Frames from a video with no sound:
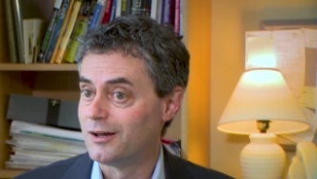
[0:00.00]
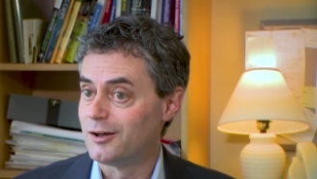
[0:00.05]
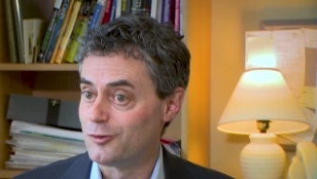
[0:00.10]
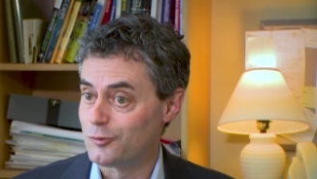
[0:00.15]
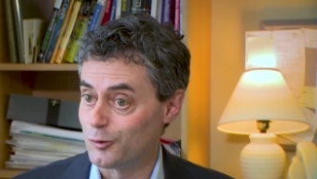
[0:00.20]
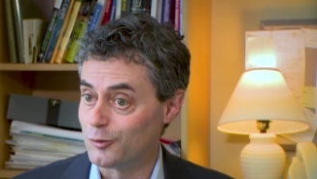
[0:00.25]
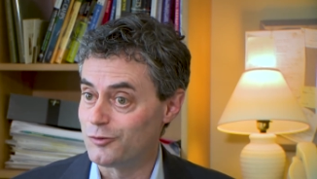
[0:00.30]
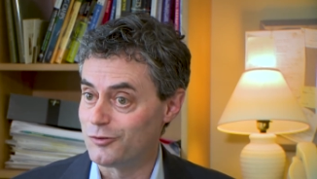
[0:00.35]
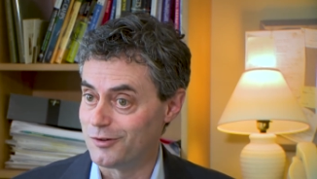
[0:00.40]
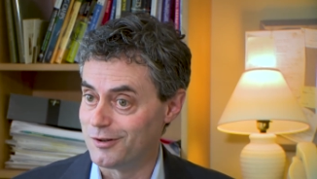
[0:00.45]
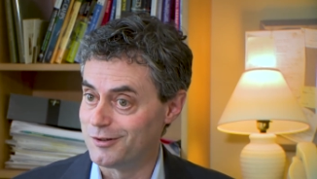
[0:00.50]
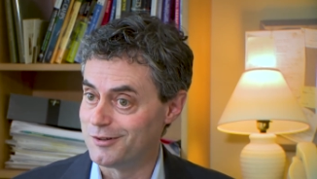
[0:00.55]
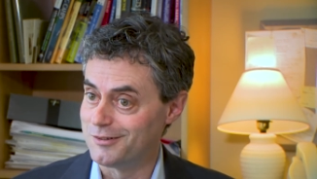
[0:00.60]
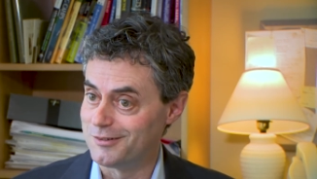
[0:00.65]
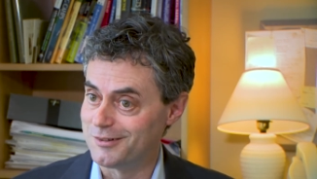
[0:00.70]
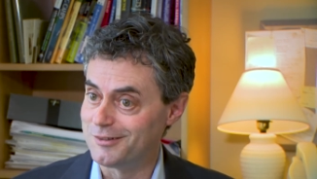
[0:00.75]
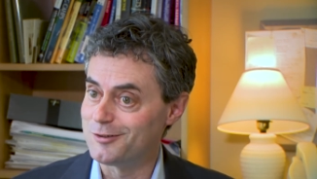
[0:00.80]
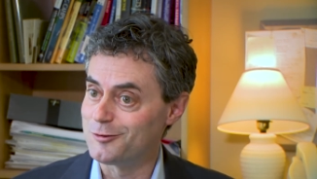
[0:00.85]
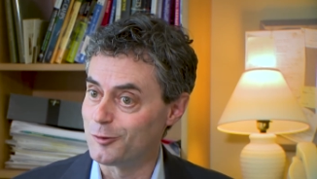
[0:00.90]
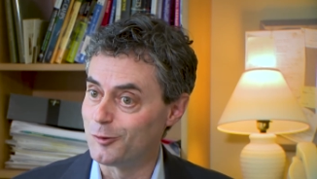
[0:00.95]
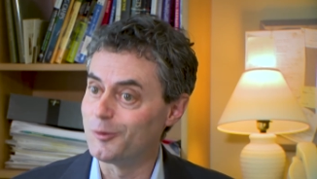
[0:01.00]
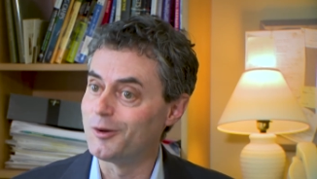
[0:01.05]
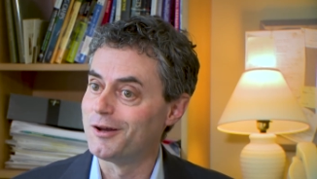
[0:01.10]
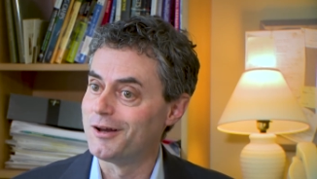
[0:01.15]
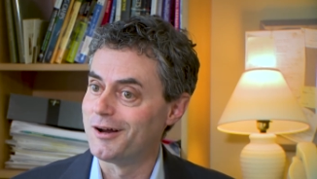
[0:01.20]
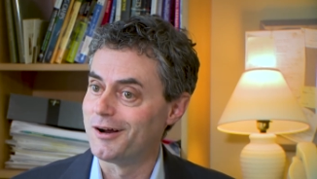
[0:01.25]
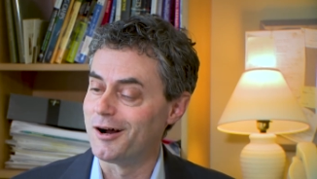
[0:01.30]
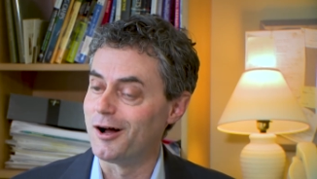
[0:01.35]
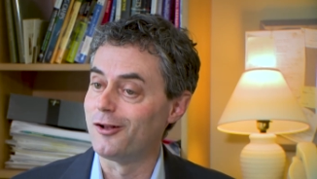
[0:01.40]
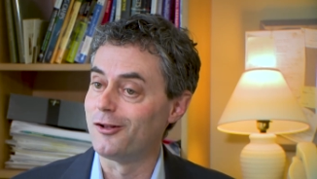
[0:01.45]
So, it's, it, so
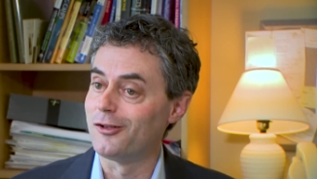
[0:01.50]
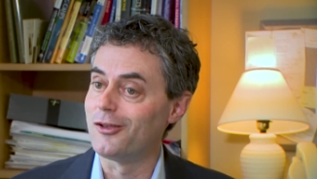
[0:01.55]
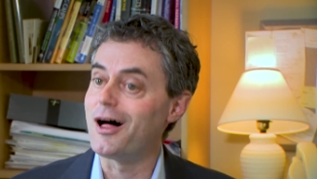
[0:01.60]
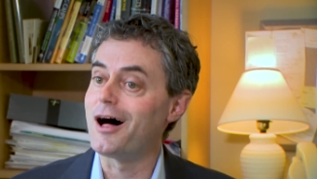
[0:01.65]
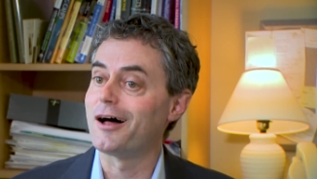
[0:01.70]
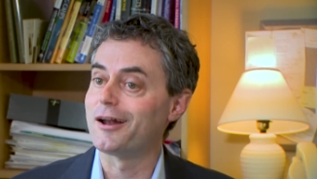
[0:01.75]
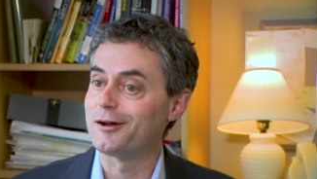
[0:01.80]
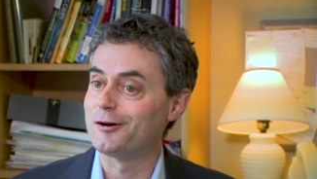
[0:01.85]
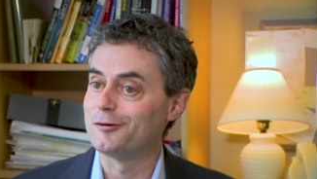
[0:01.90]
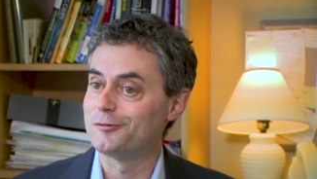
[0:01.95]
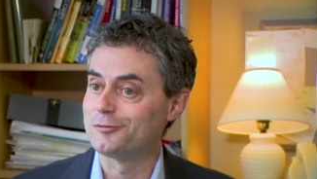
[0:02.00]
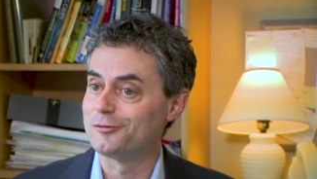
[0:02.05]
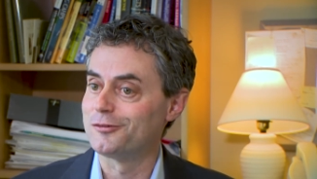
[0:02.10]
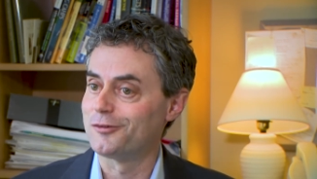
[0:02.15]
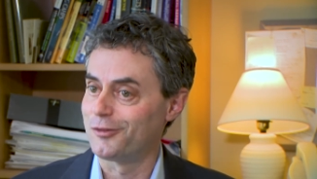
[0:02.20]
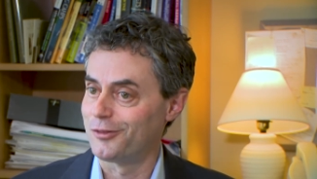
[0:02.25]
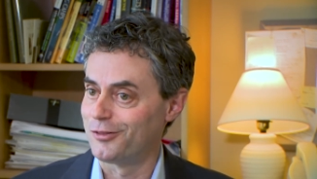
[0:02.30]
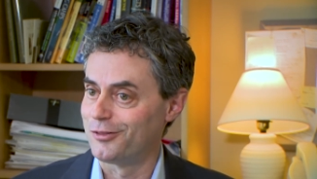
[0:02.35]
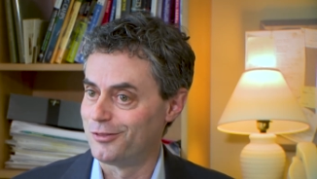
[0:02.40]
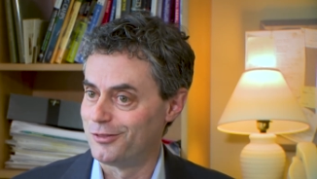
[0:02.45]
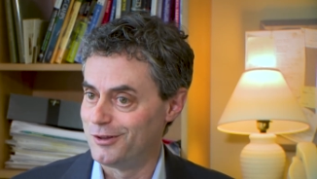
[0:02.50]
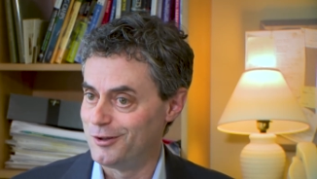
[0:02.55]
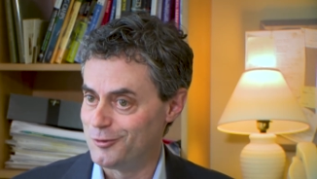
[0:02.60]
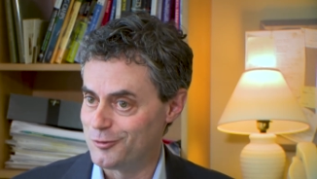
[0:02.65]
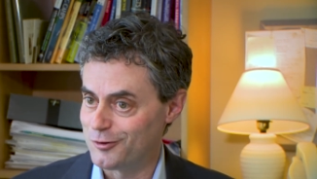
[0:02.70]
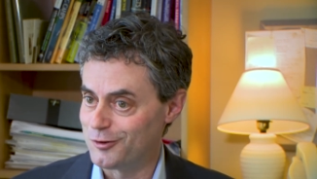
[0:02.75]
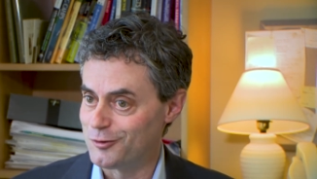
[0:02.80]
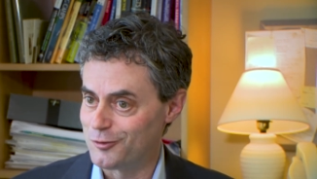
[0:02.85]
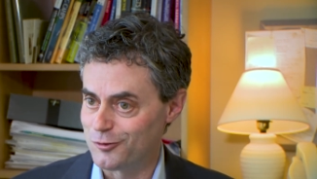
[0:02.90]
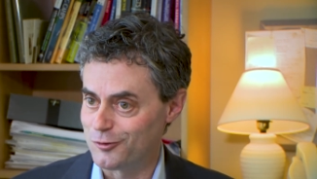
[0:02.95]
a lot of
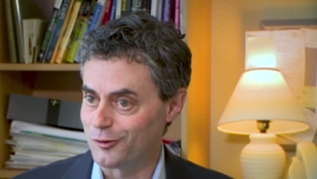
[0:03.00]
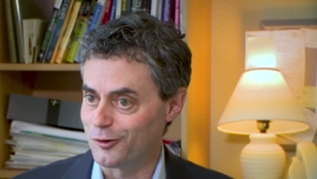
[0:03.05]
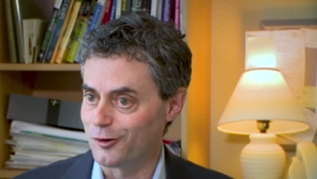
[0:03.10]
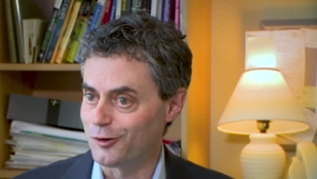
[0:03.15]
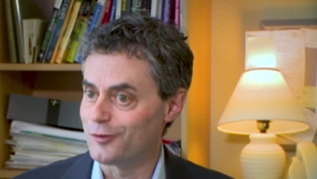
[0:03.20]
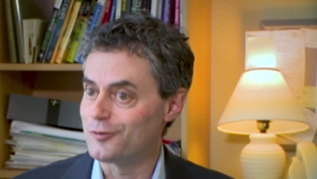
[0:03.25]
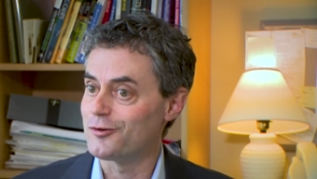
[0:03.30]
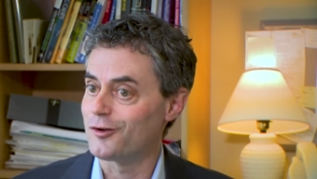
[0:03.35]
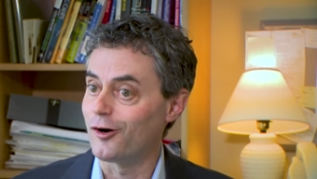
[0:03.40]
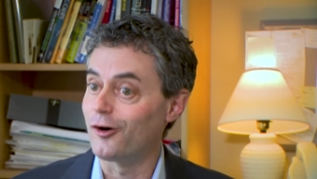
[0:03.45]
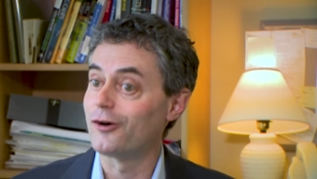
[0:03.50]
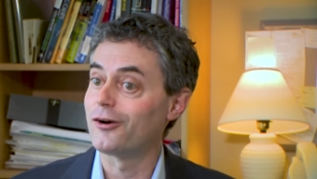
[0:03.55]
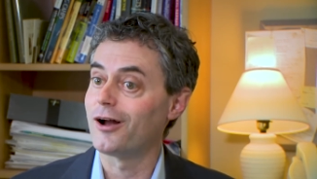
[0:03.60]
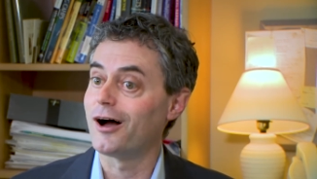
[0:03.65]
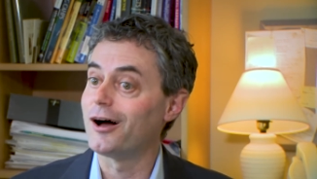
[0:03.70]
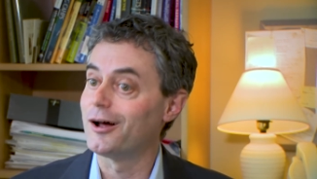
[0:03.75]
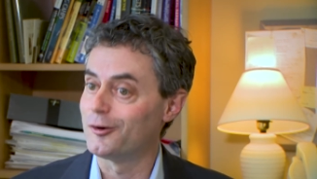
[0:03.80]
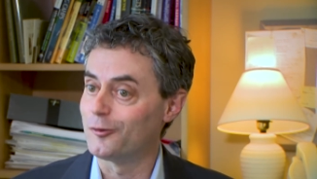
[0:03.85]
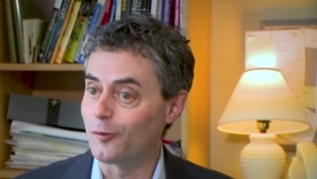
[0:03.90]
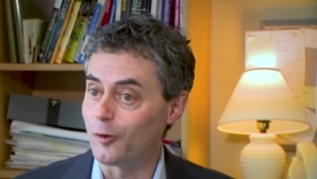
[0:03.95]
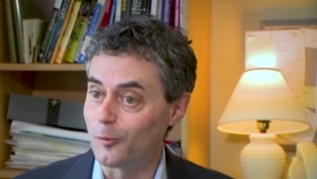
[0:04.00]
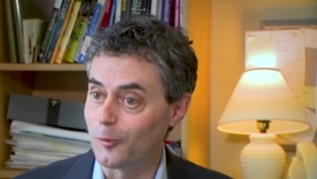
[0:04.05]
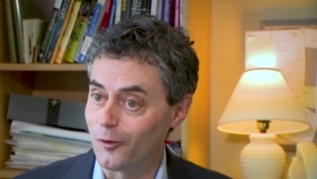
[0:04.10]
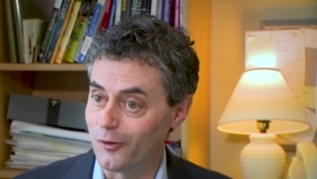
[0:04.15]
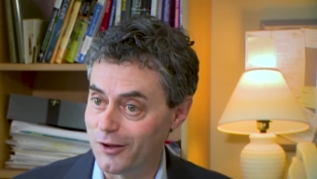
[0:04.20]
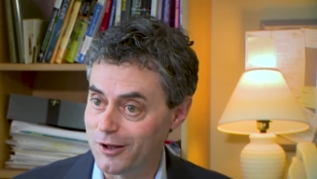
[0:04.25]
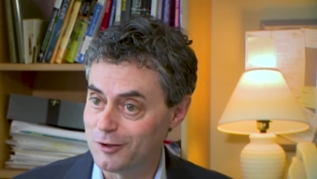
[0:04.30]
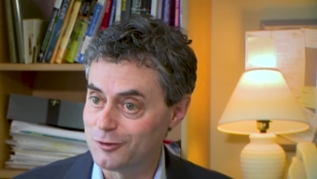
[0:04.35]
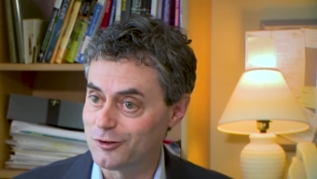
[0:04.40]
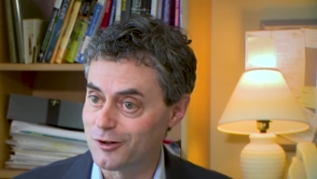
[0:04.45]
these concerns are not
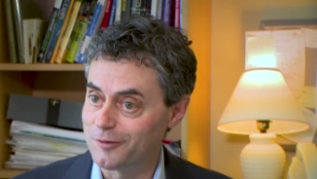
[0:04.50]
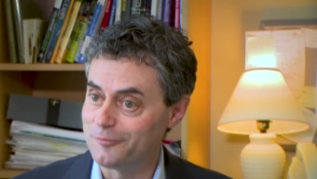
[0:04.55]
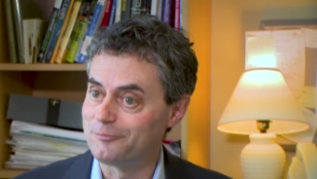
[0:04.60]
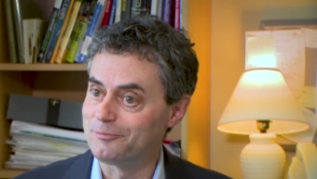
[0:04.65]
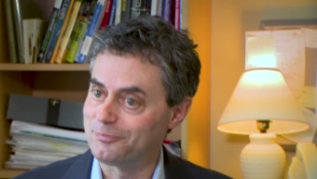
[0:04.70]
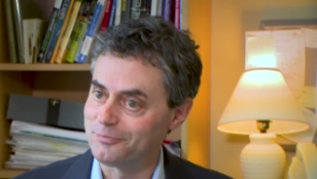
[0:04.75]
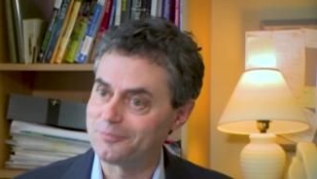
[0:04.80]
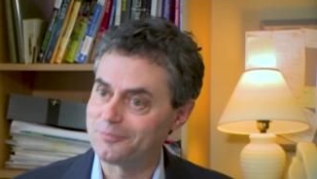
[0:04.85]
normal aging.